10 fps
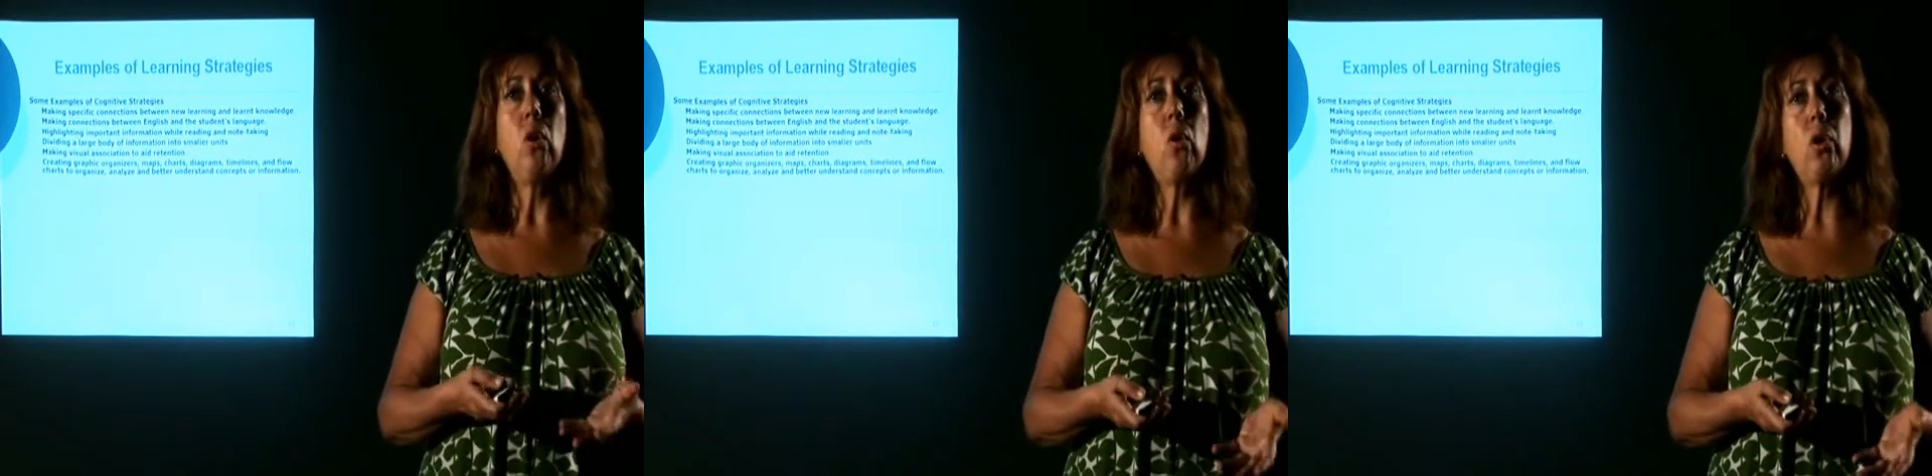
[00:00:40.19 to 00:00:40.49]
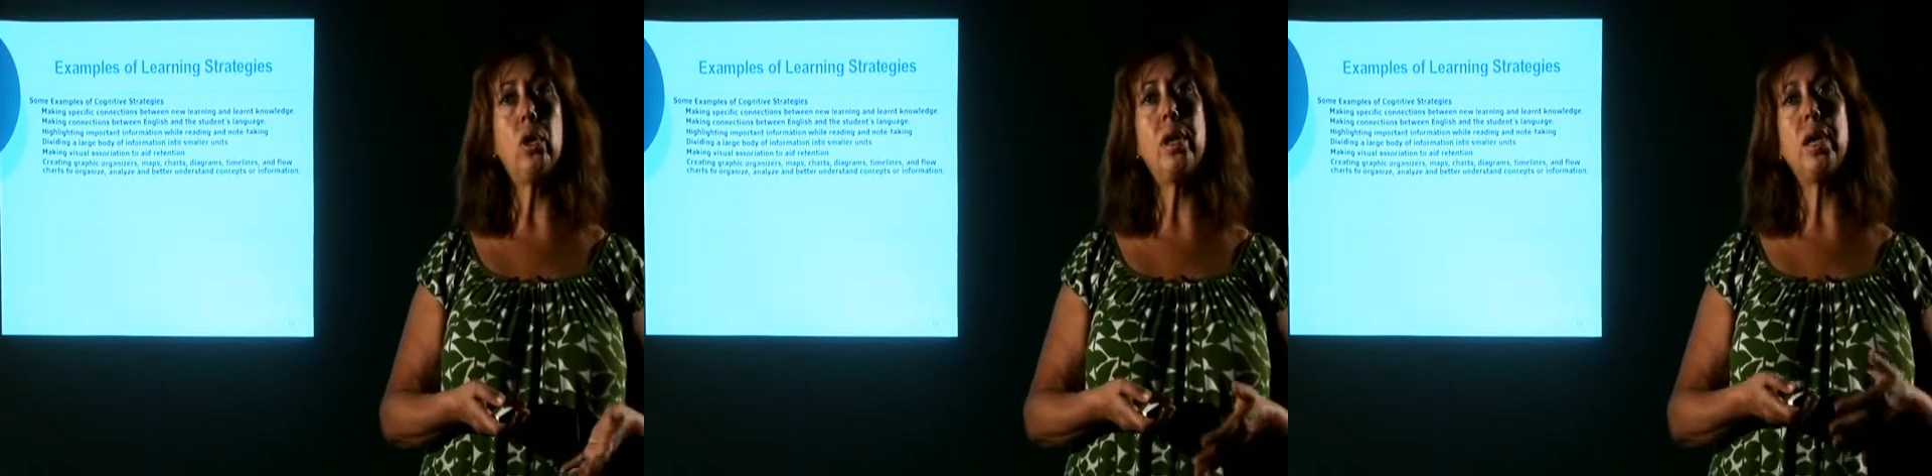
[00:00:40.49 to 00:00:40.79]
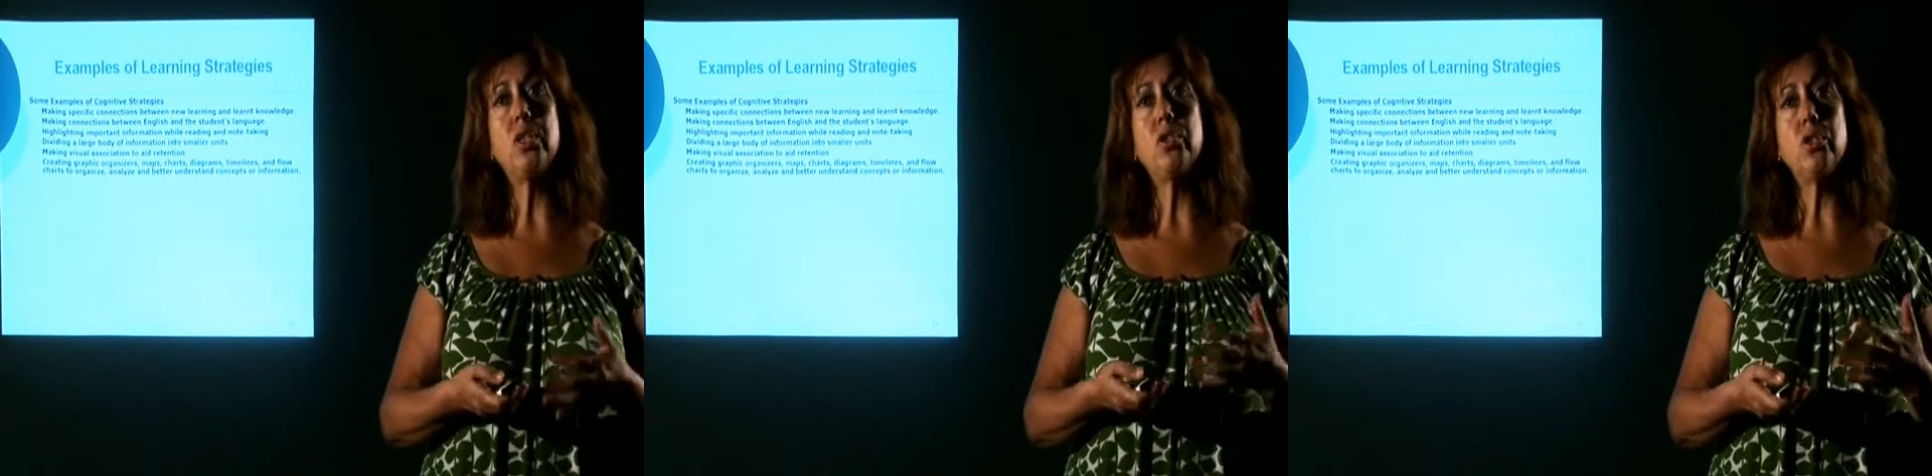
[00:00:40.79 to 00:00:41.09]

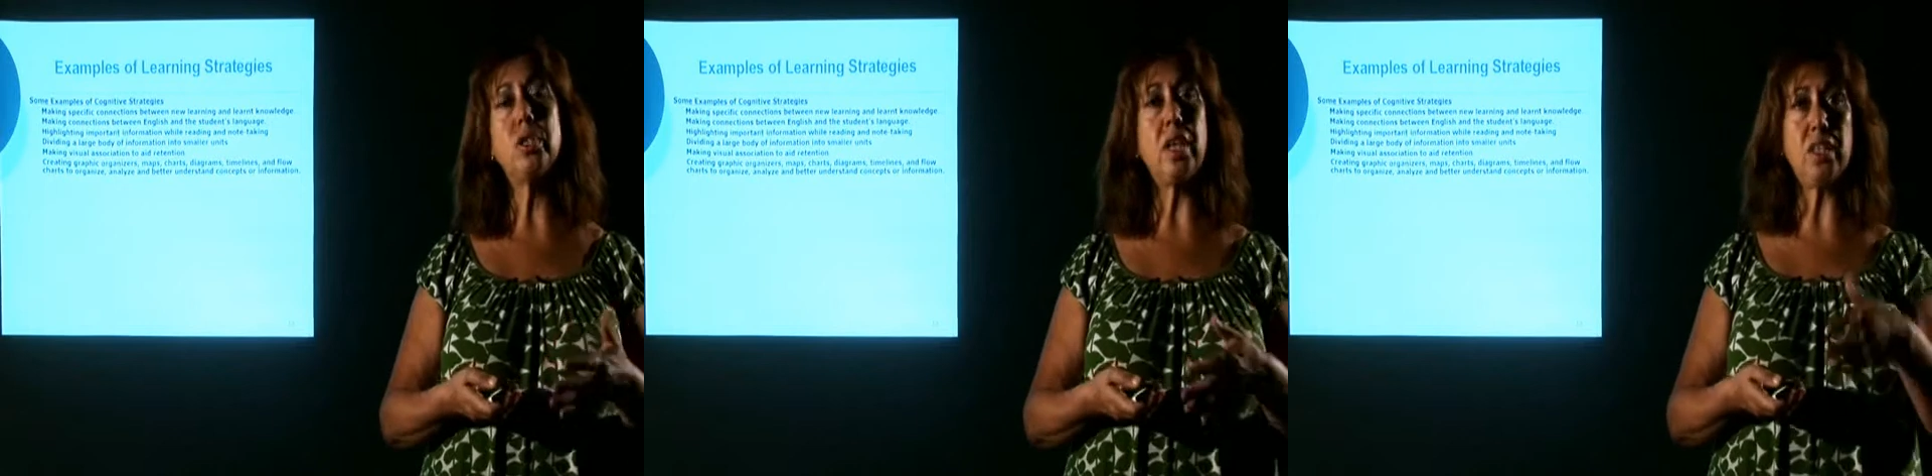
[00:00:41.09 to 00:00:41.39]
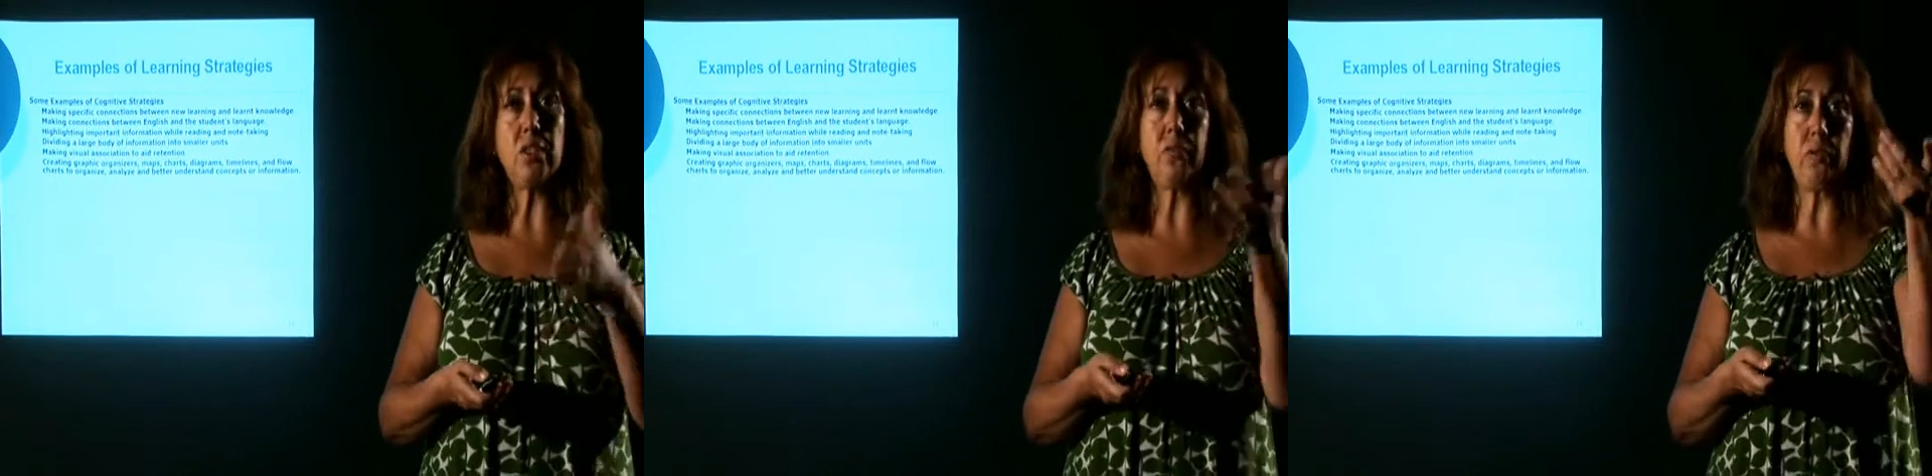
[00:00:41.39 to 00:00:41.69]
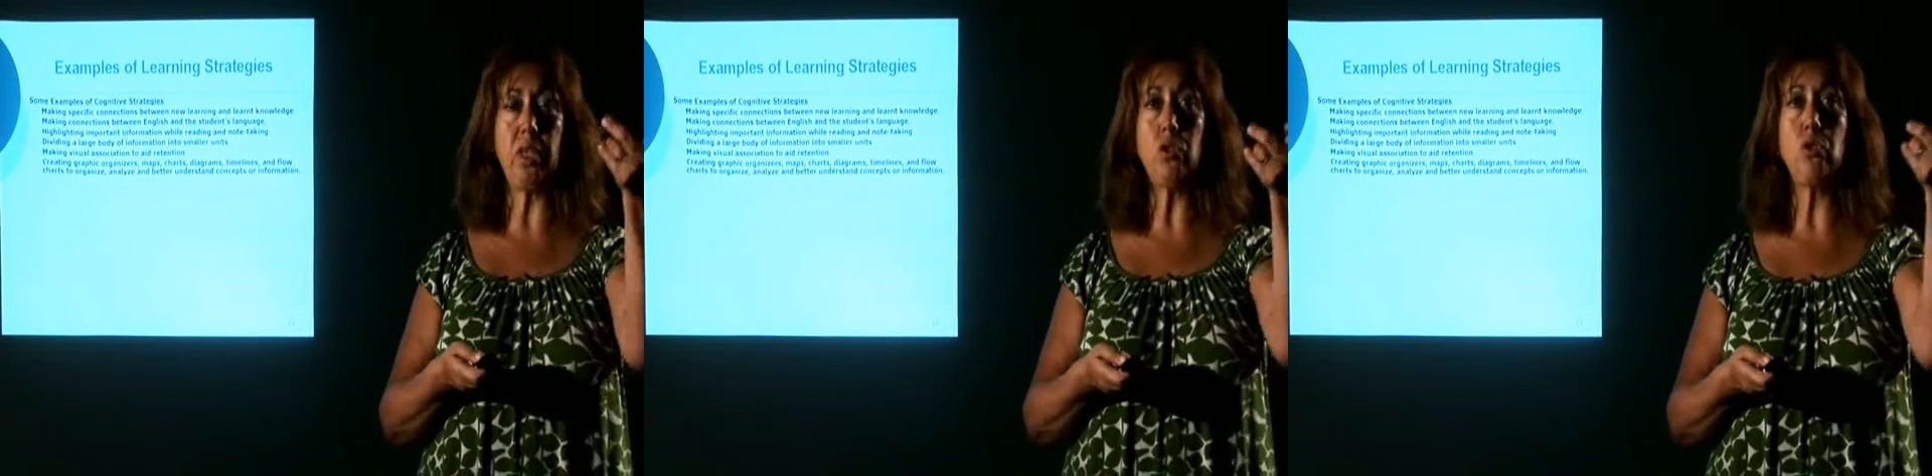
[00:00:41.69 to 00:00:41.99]
organizers,
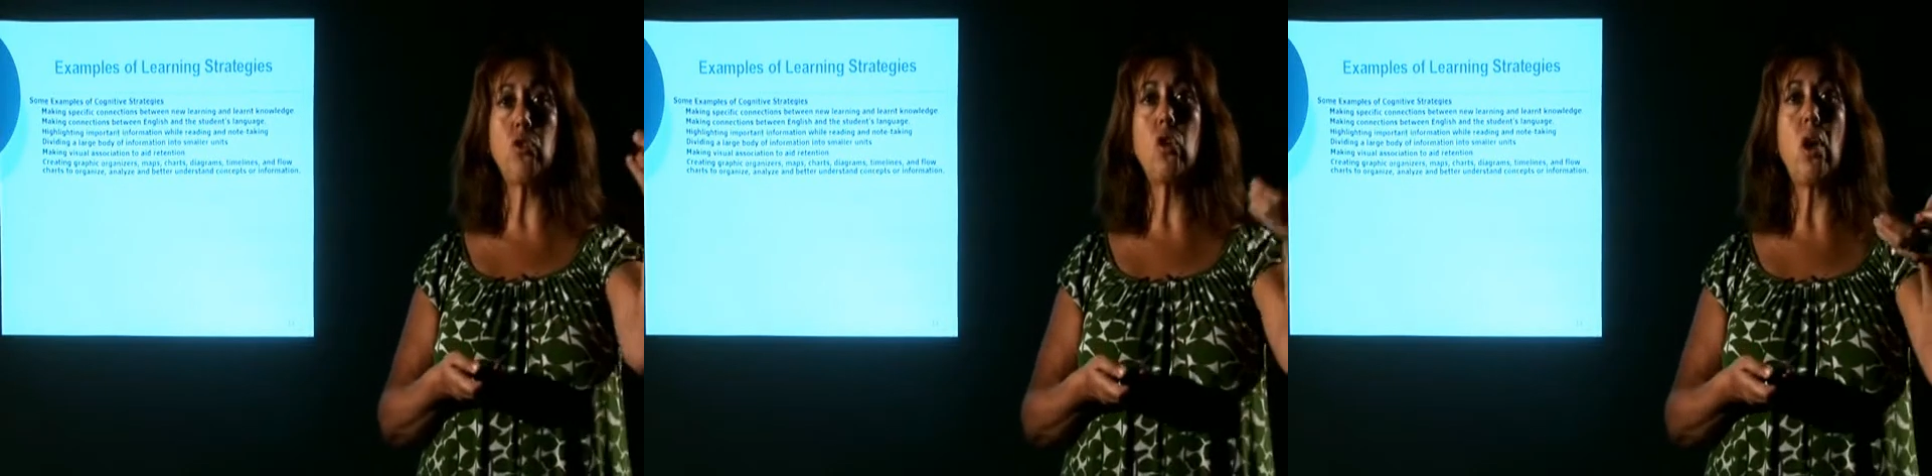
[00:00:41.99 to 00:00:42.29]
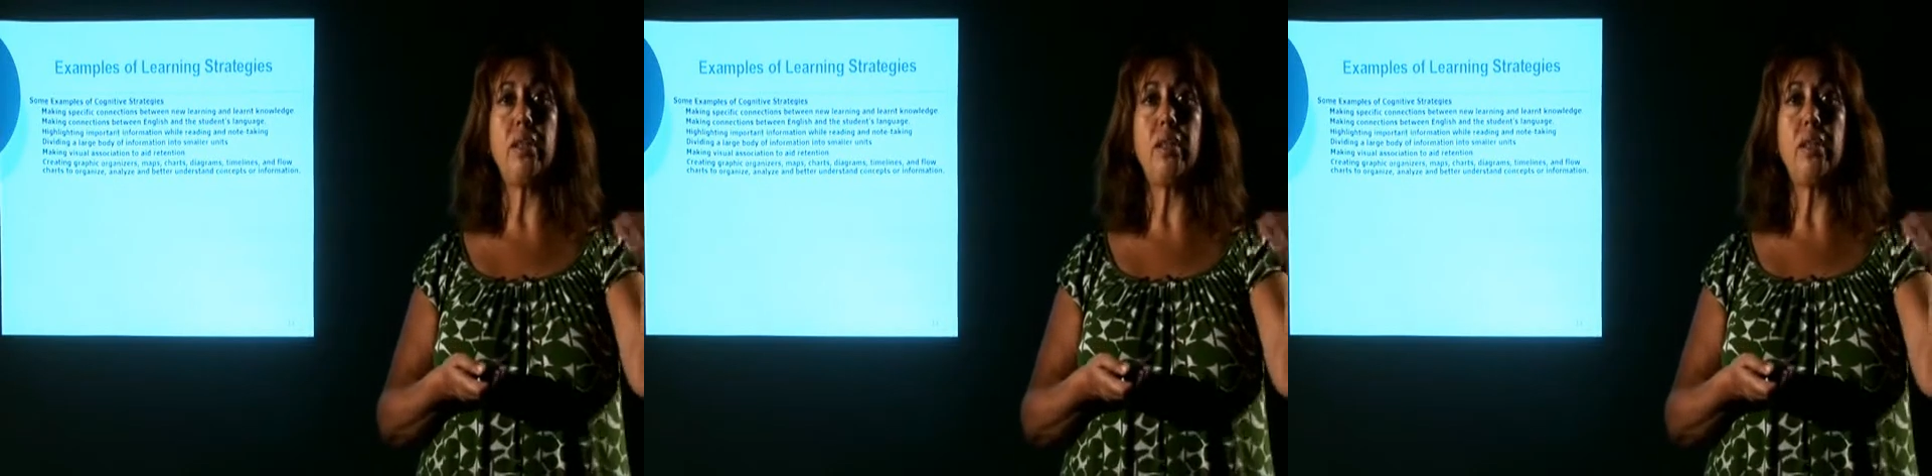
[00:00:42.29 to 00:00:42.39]
as you saw